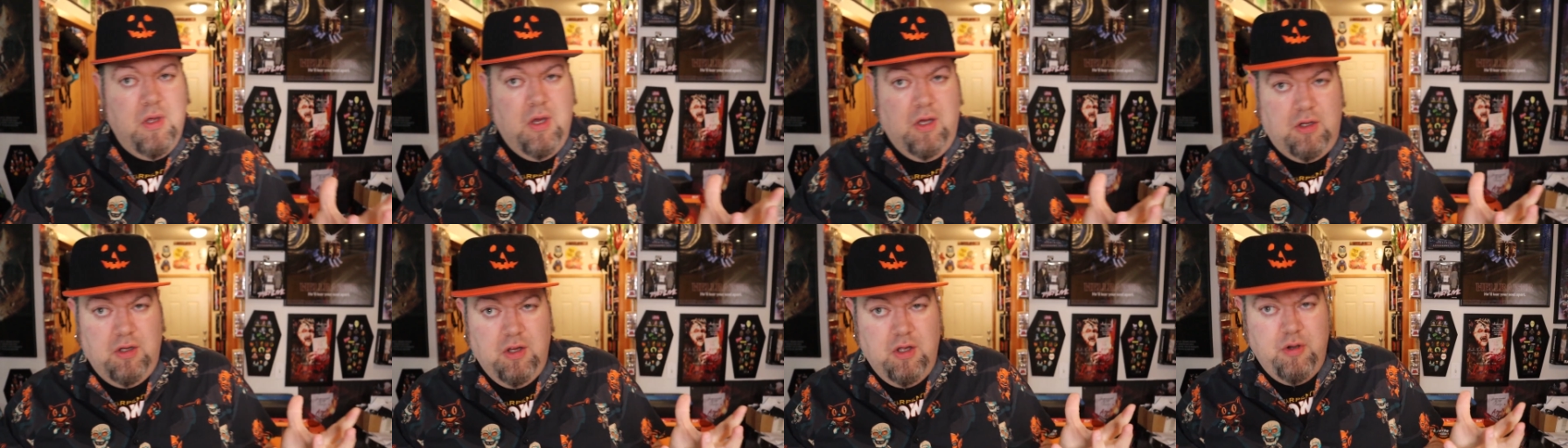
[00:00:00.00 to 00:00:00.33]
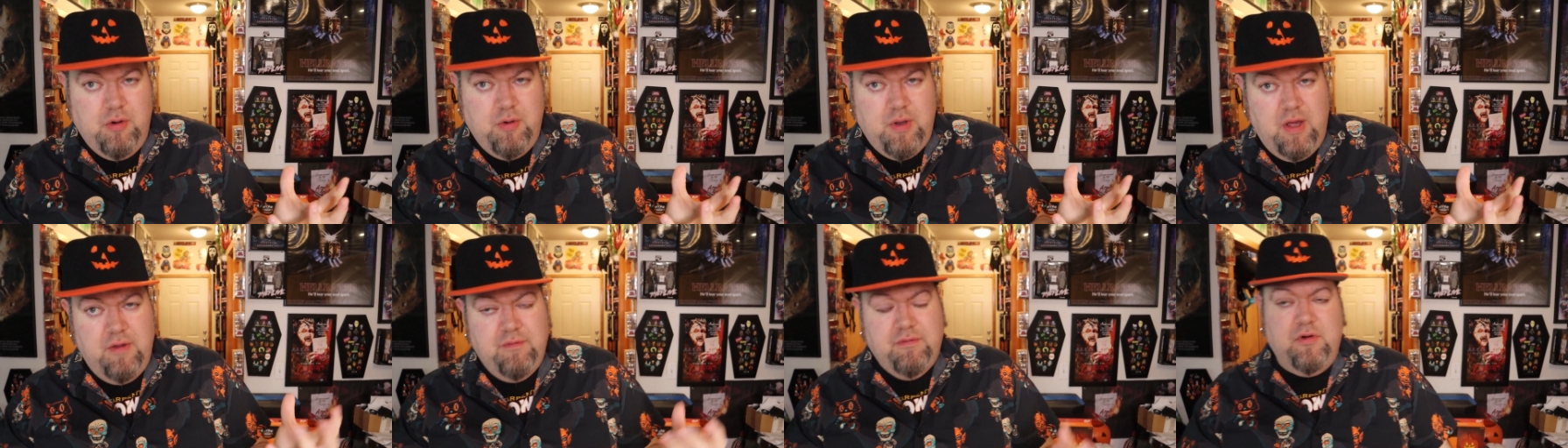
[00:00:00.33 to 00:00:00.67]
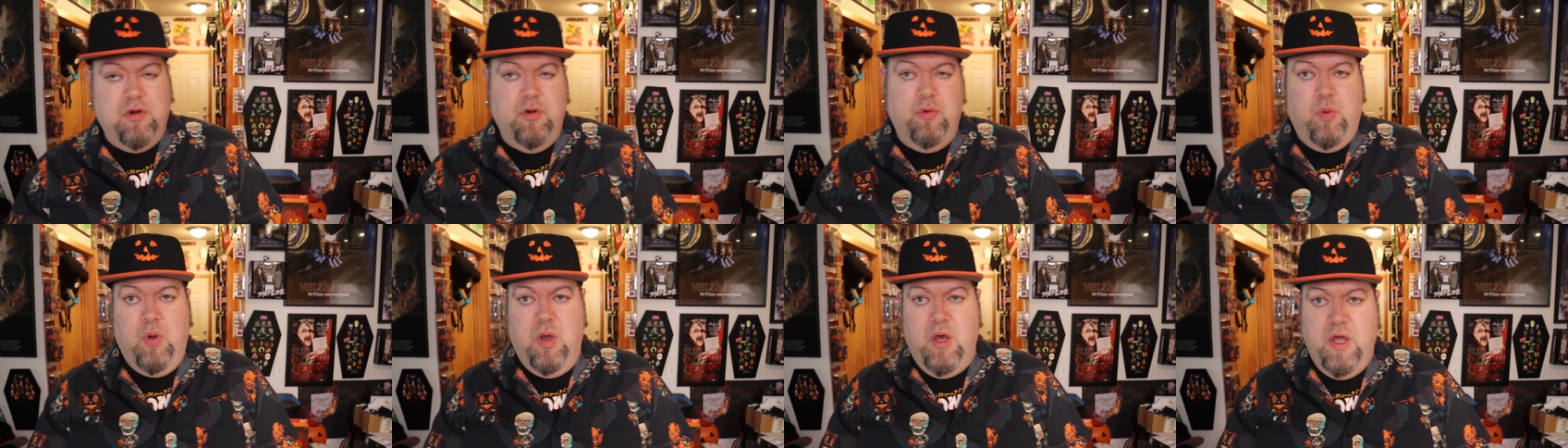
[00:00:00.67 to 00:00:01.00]
Hello
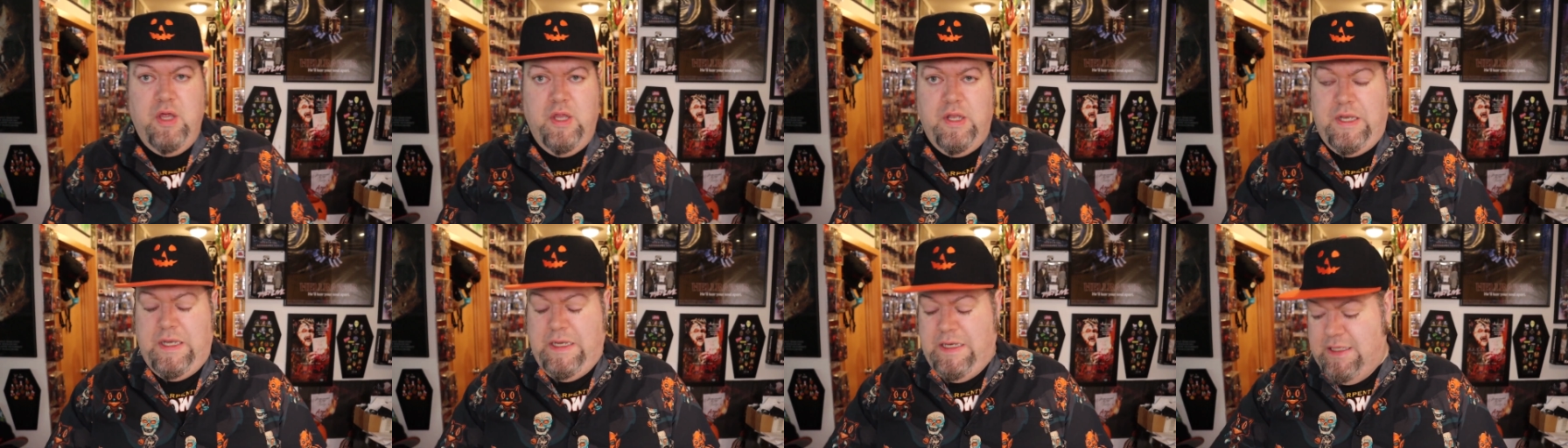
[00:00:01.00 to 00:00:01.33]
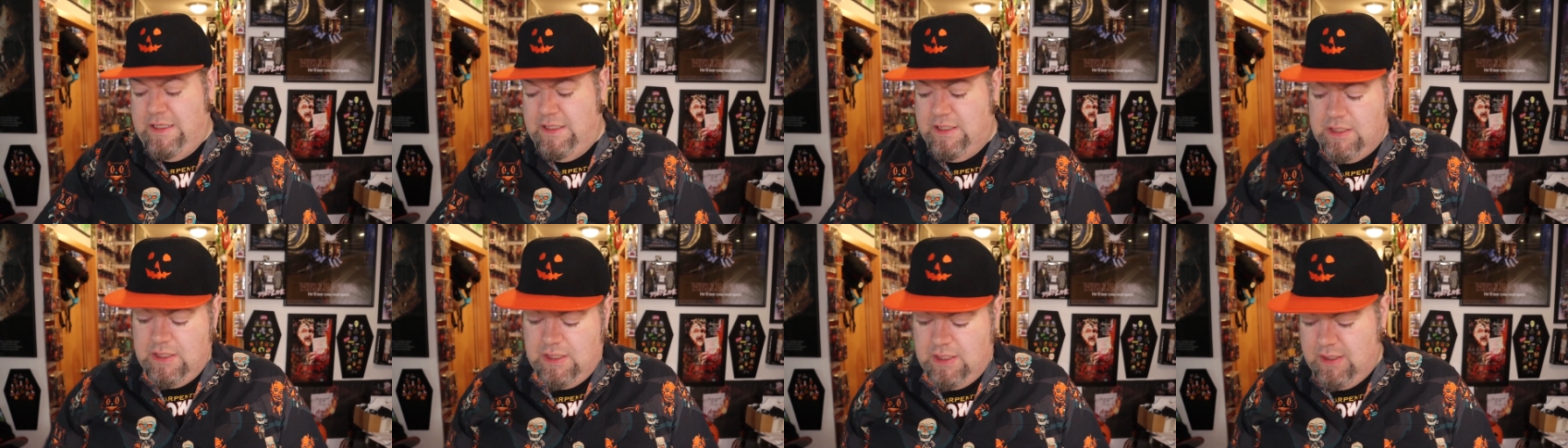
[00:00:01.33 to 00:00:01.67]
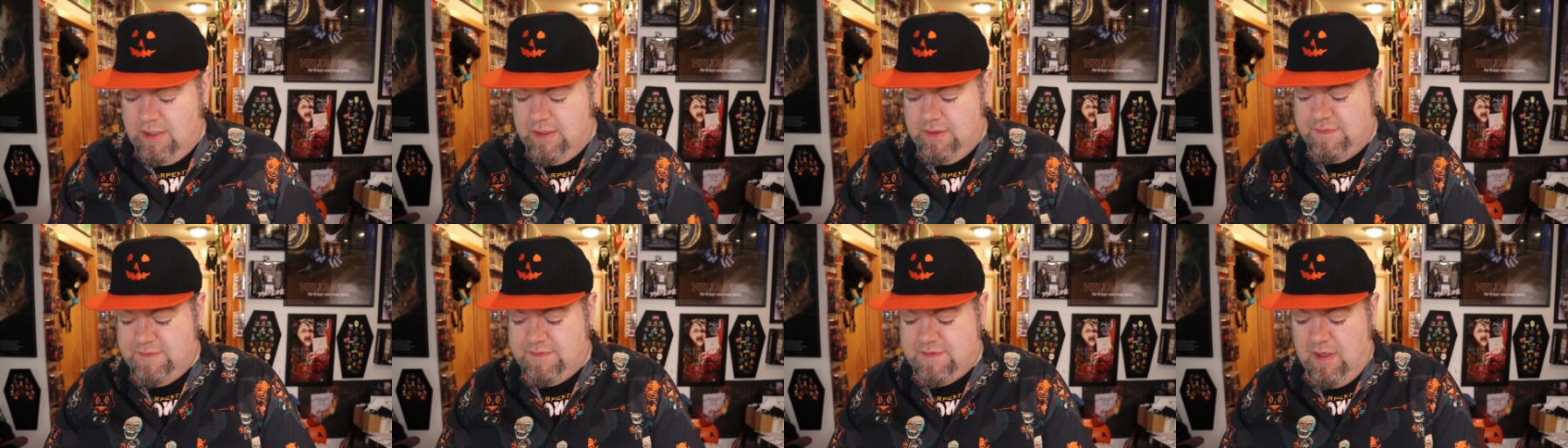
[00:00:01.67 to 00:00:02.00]
everyone!
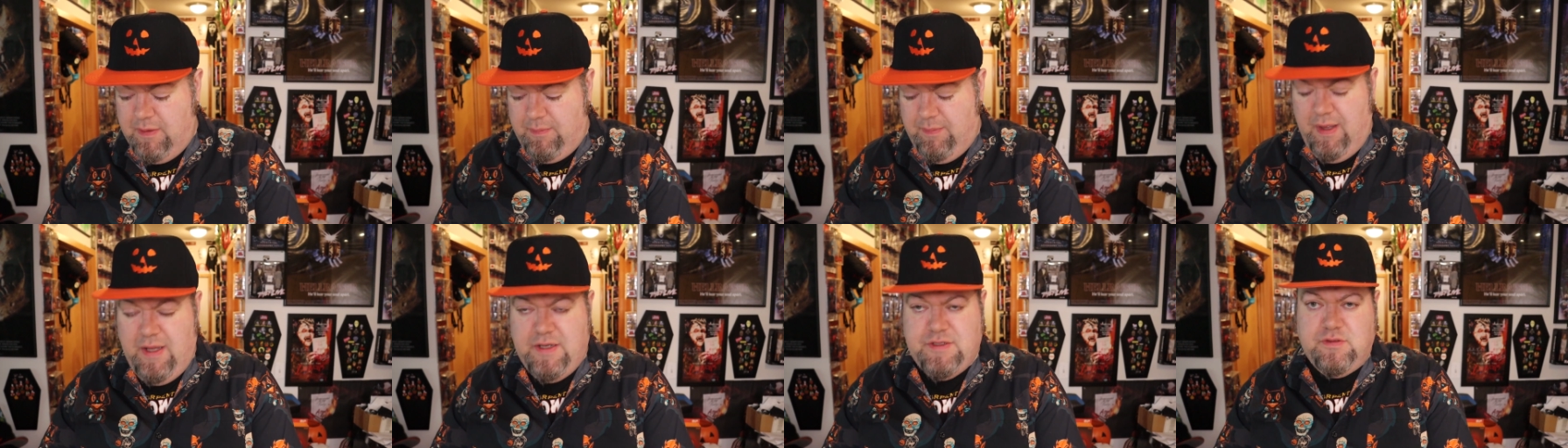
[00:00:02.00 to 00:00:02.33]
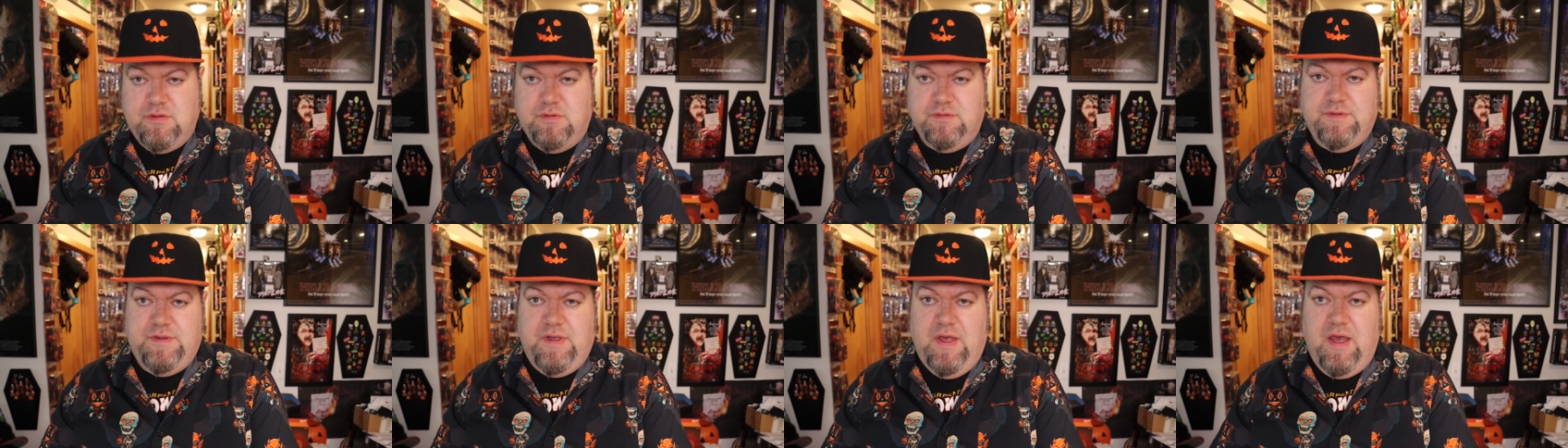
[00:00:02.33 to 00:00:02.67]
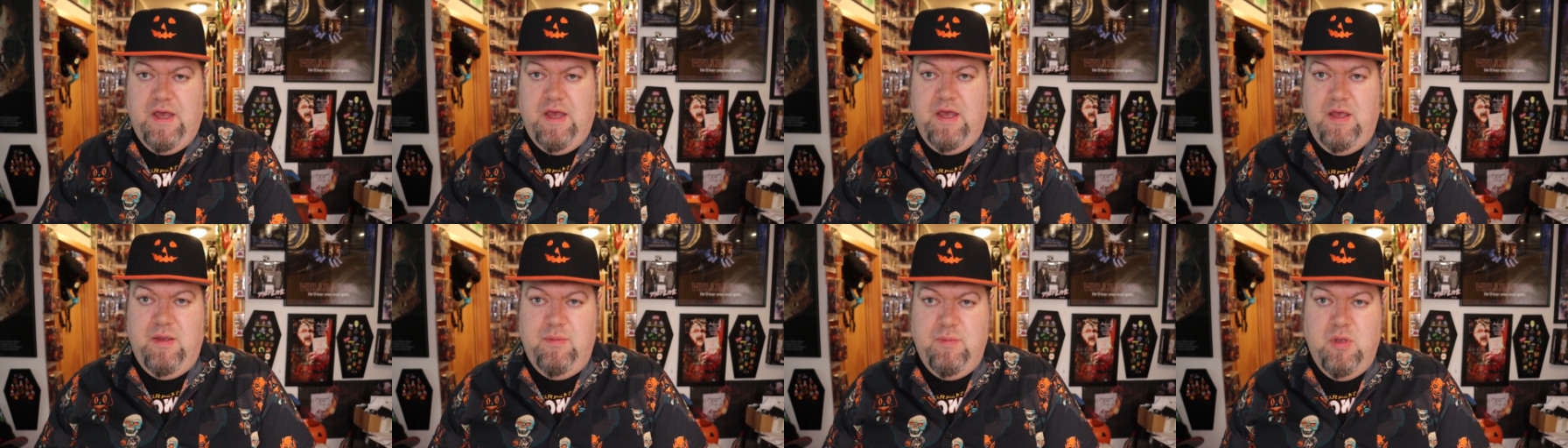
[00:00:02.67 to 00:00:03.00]
It's that magical
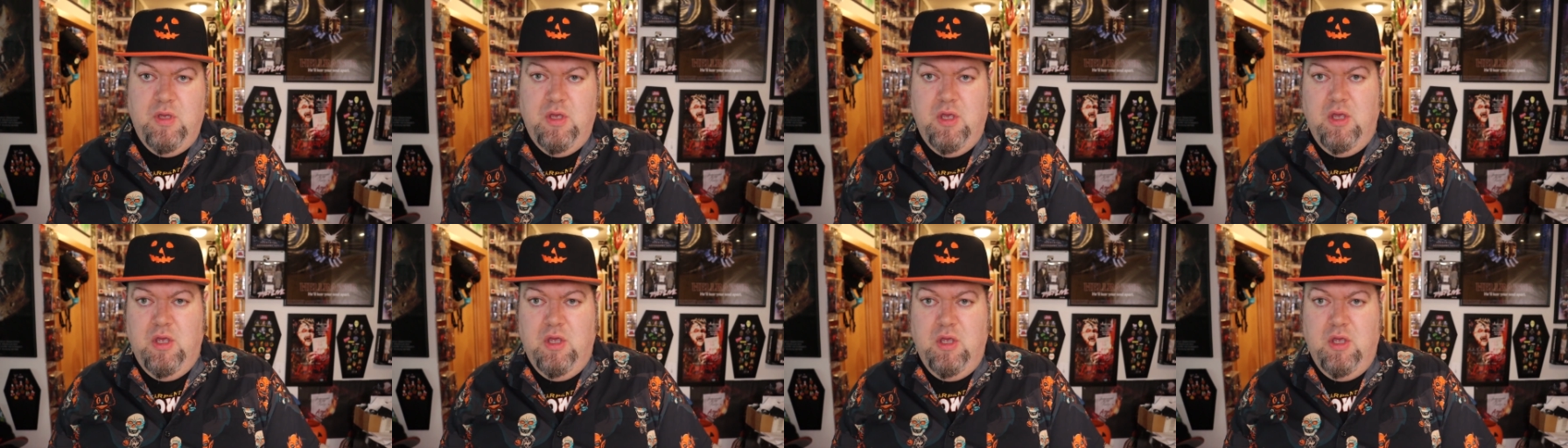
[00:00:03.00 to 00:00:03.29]
time